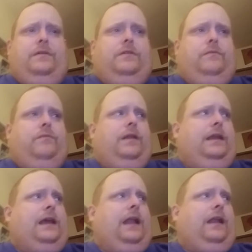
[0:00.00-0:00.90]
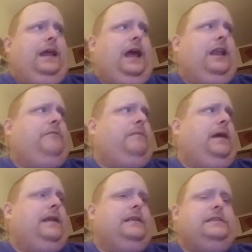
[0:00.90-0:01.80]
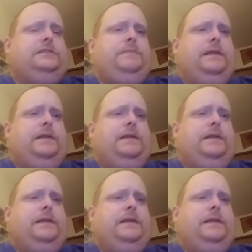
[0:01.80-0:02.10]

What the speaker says: You really gotta like how they played. It's